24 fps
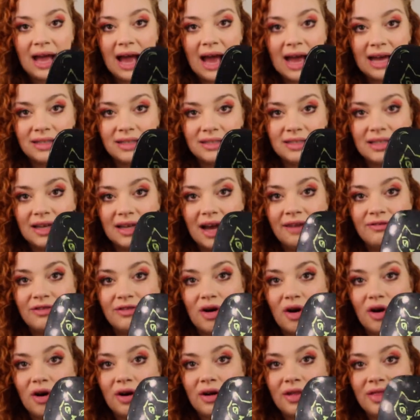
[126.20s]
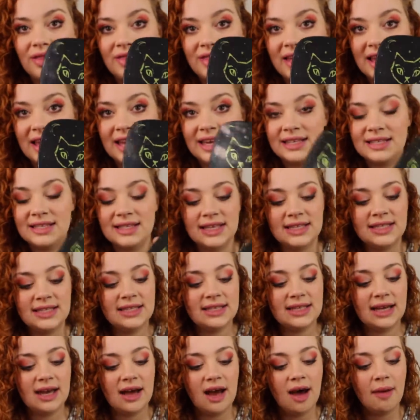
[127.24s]
and I've got this. This
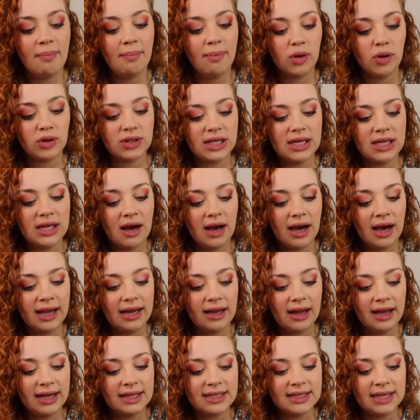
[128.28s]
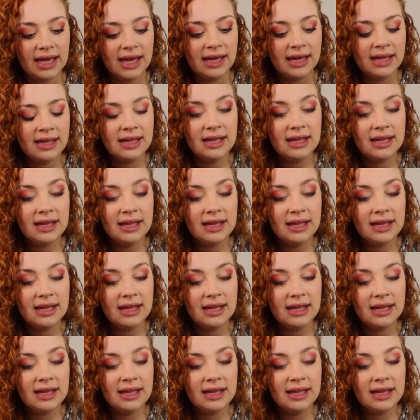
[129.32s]
is a body highlighter.